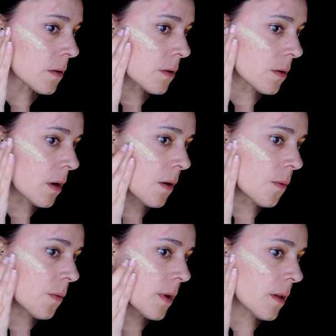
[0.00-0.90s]
So now
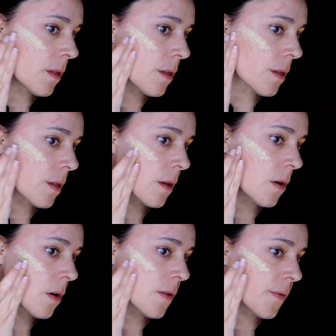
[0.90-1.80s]
with
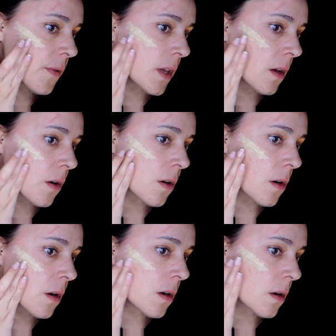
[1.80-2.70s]
our
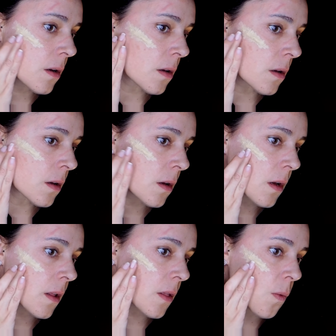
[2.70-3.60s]
finger,
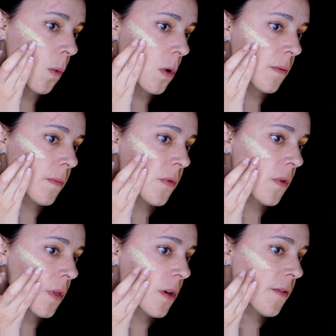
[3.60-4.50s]
the warmth
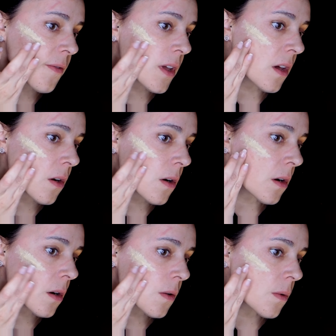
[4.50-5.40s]
of our finger,
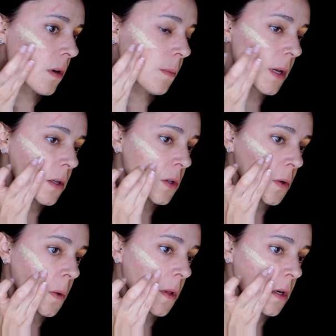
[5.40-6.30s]
I want to make
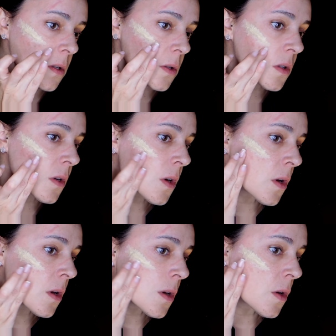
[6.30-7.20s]
sure that it's
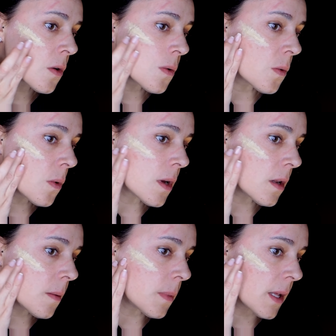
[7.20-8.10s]

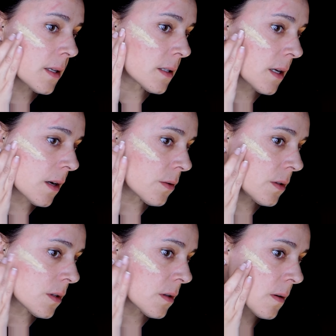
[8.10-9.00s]
really blend out.